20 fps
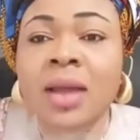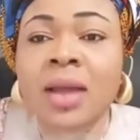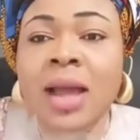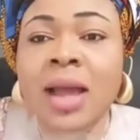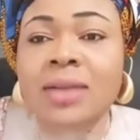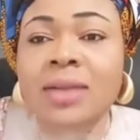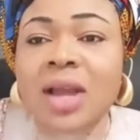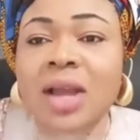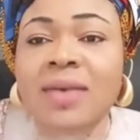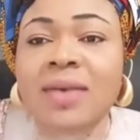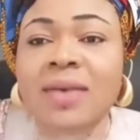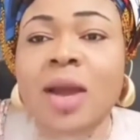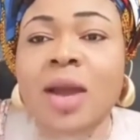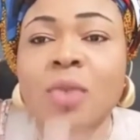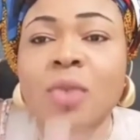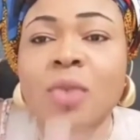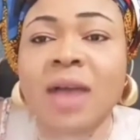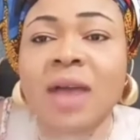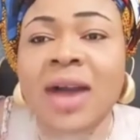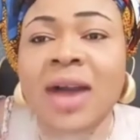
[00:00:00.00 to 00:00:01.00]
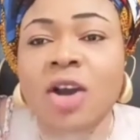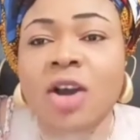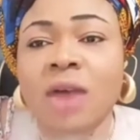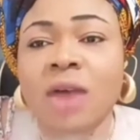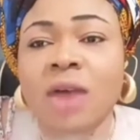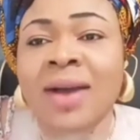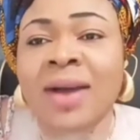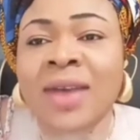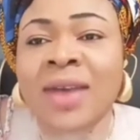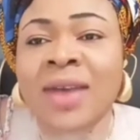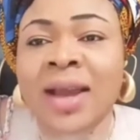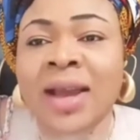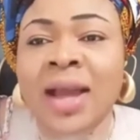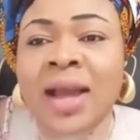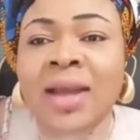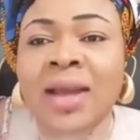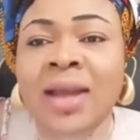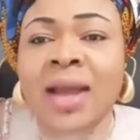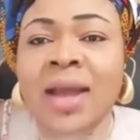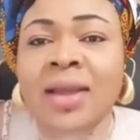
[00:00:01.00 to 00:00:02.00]
That one I'm moving on my car, my baby.
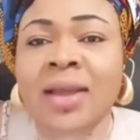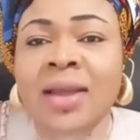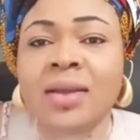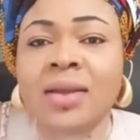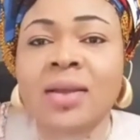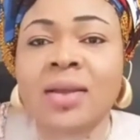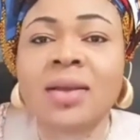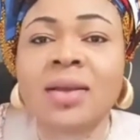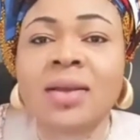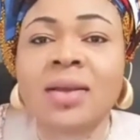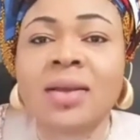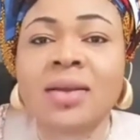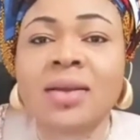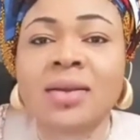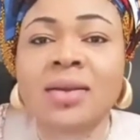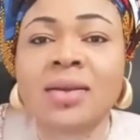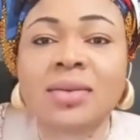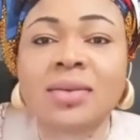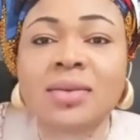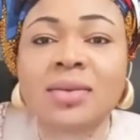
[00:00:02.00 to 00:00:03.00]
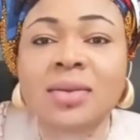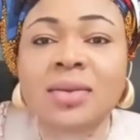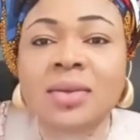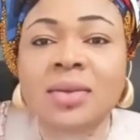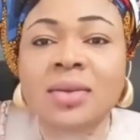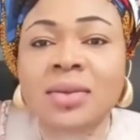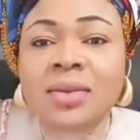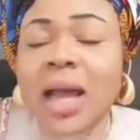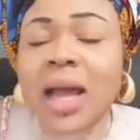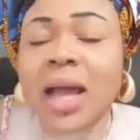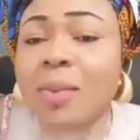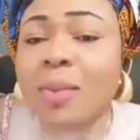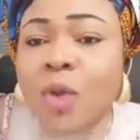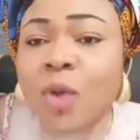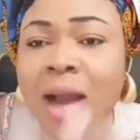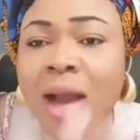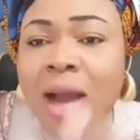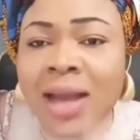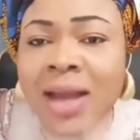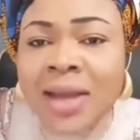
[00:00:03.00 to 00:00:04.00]
Then I. Now
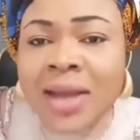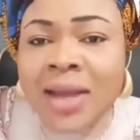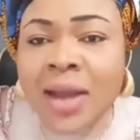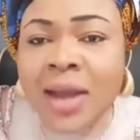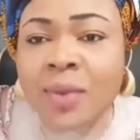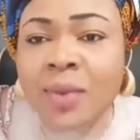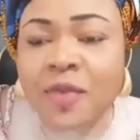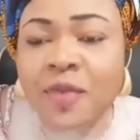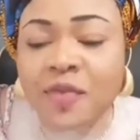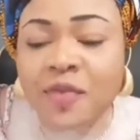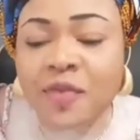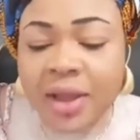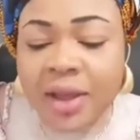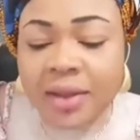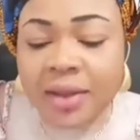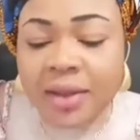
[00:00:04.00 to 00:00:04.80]
I'm worried with fair.